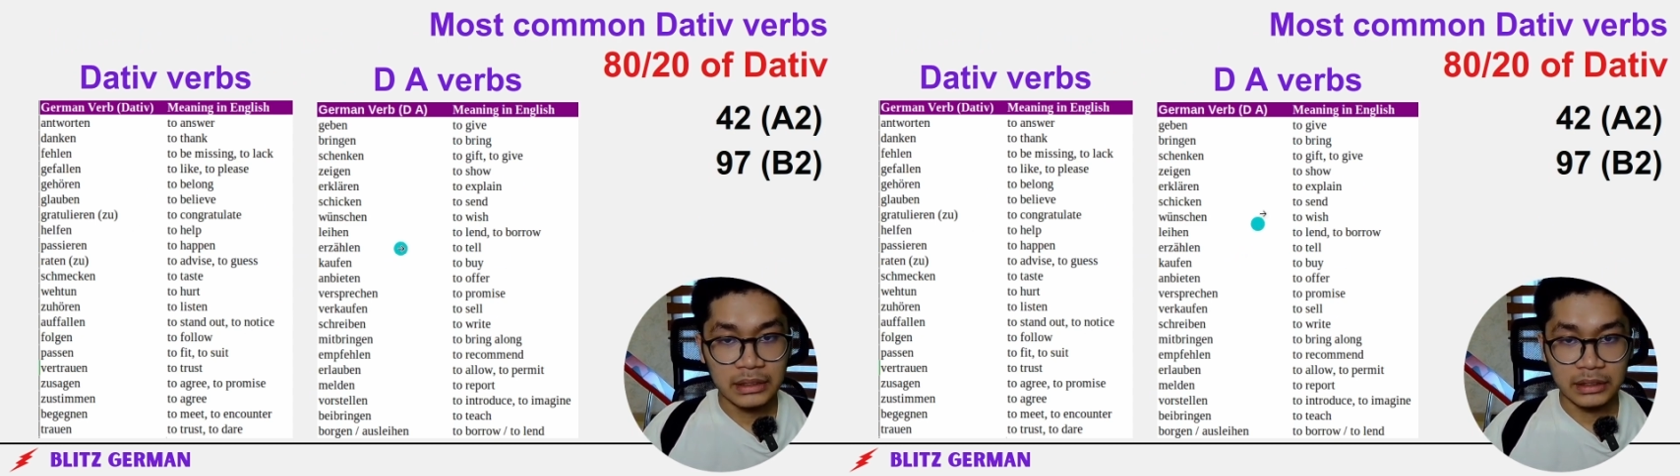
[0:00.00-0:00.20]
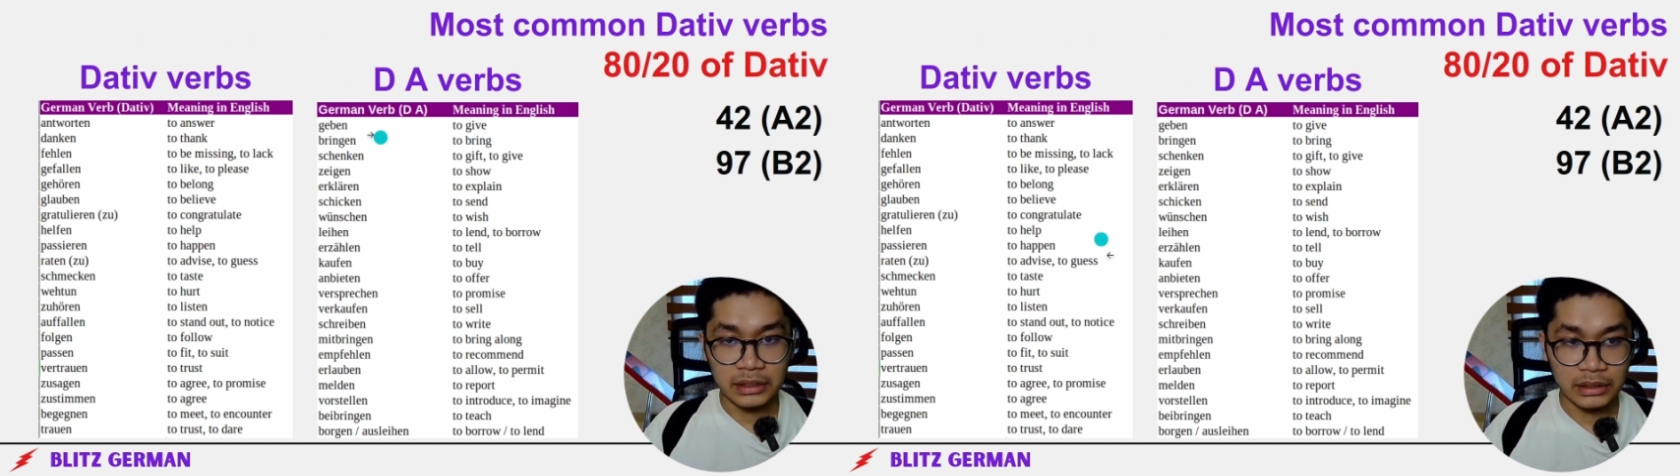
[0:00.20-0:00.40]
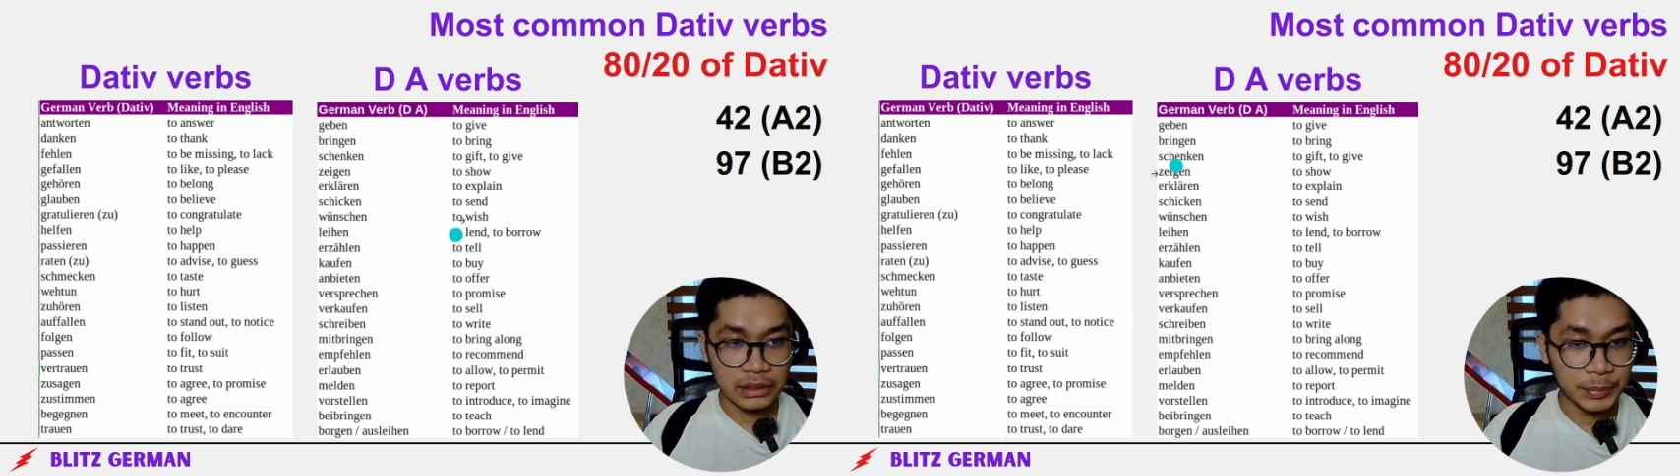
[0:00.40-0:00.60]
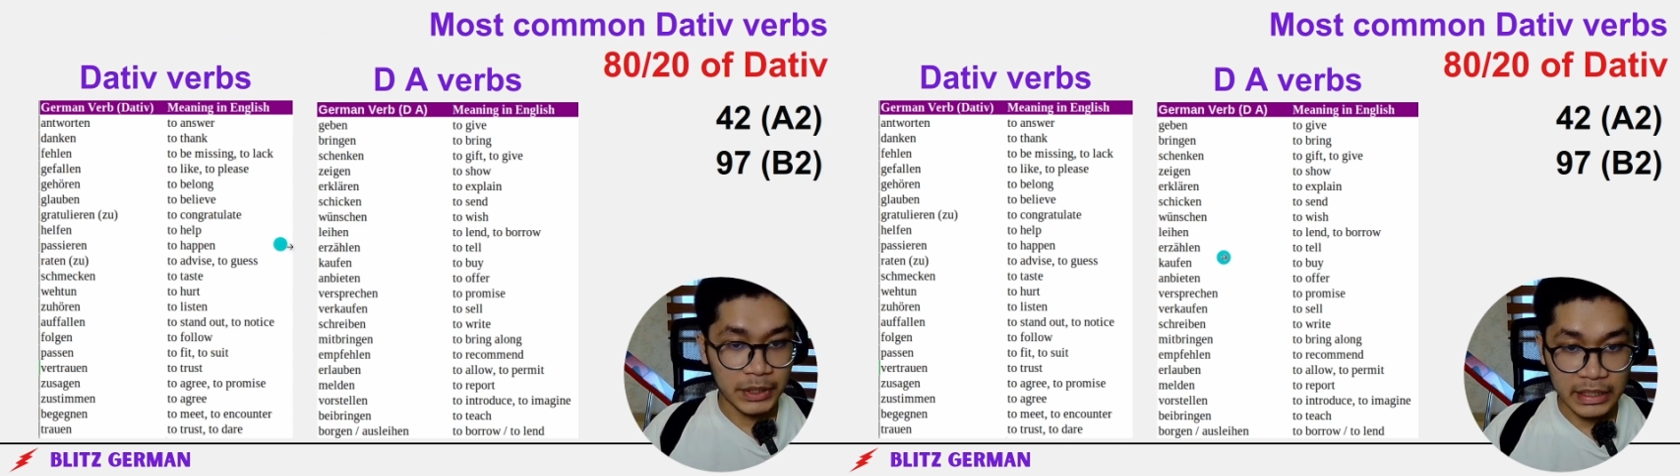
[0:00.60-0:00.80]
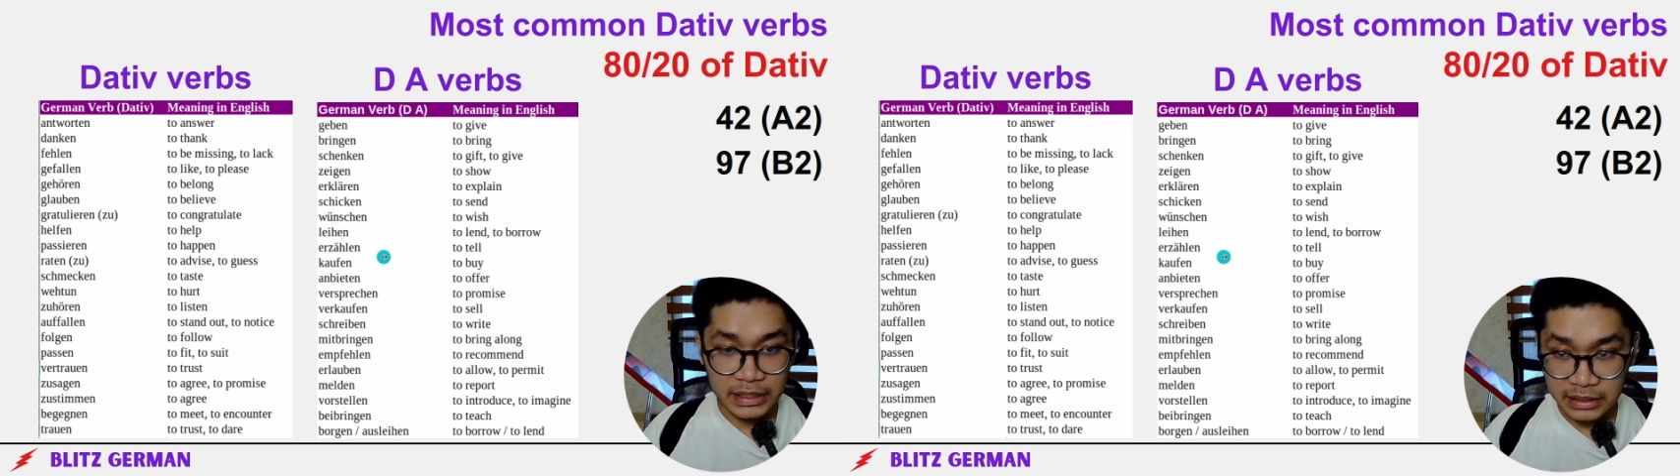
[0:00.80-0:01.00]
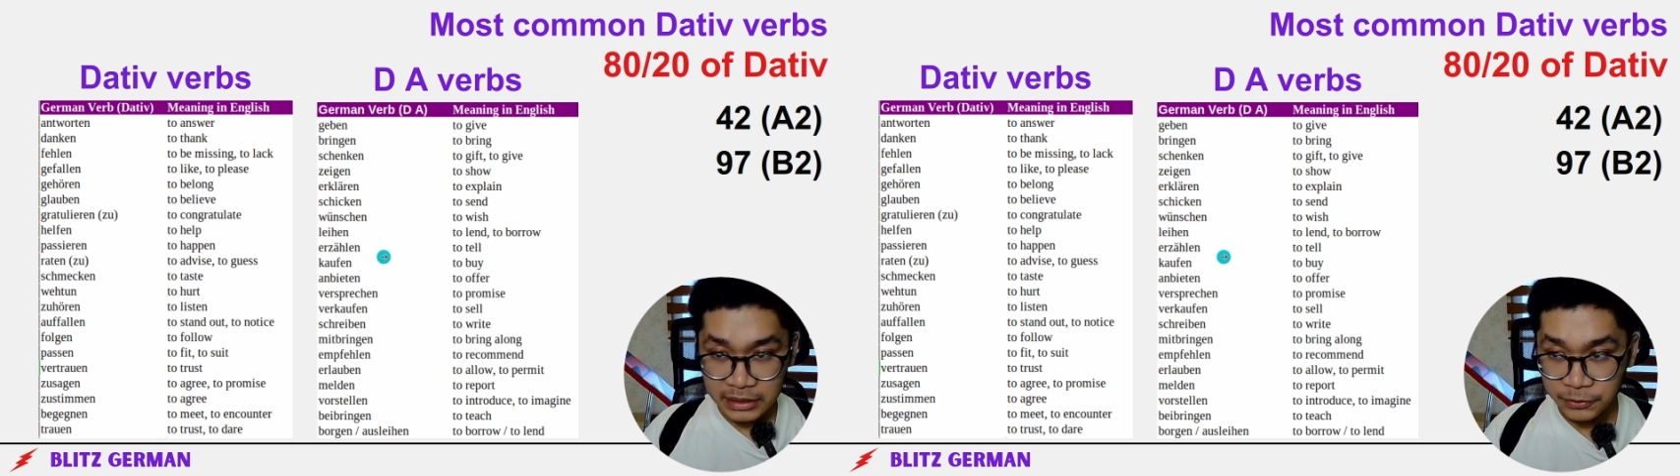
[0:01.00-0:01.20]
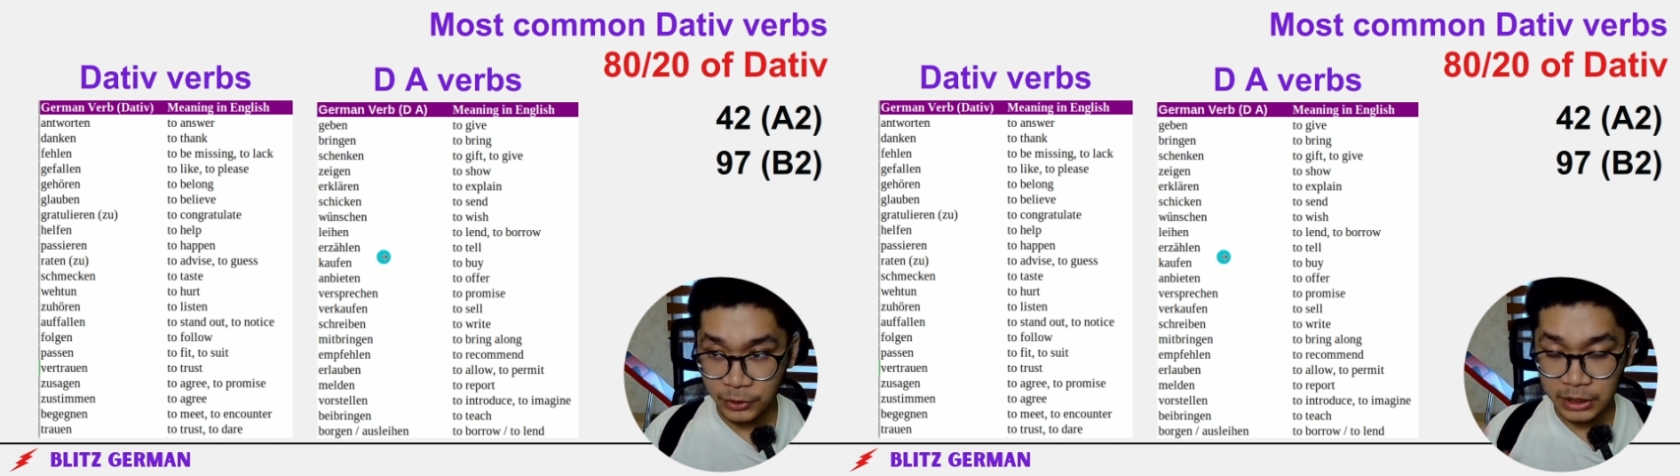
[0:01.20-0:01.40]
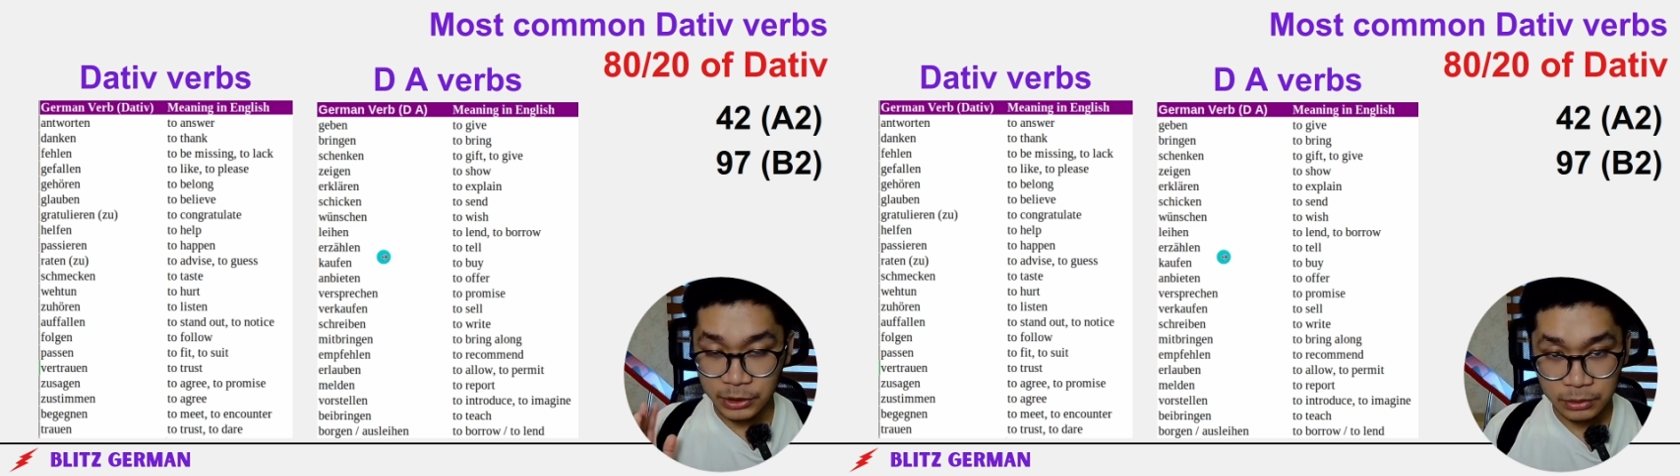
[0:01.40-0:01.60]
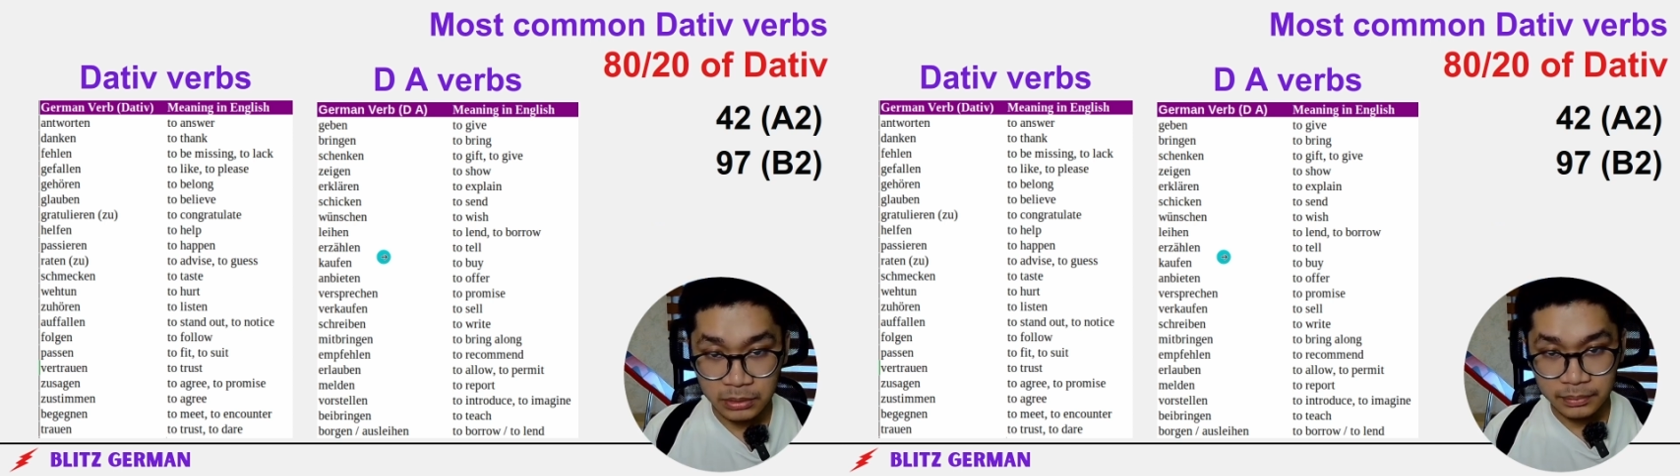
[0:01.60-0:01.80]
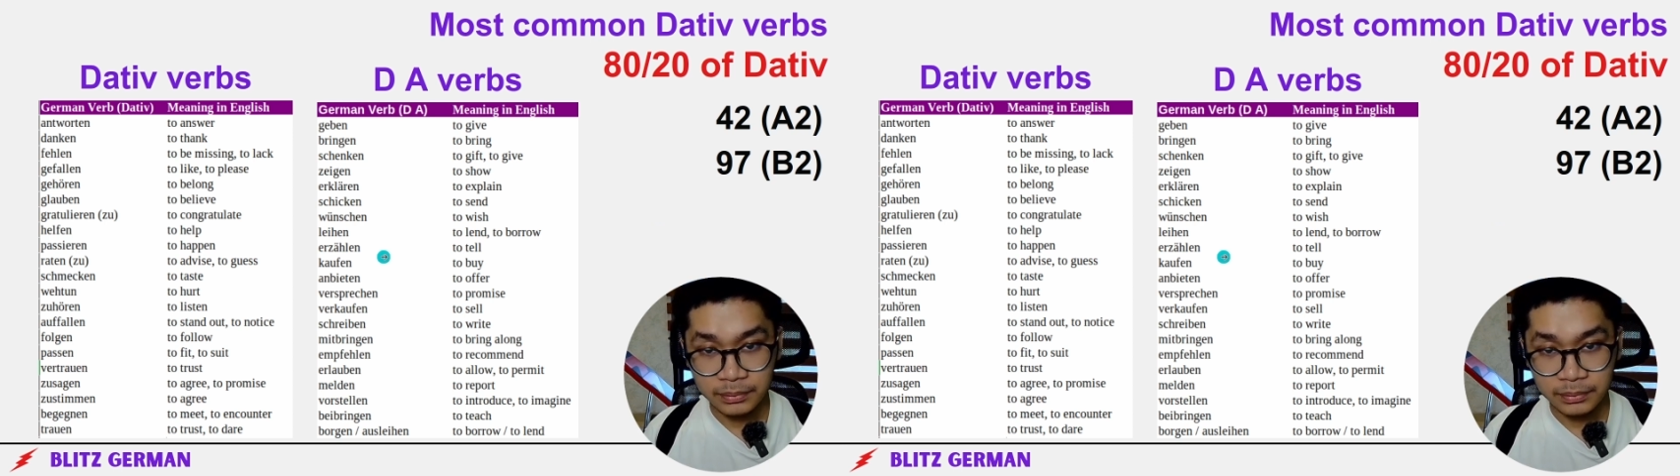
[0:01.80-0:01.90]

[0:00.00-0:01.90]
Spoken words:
It's pretty easy, 42.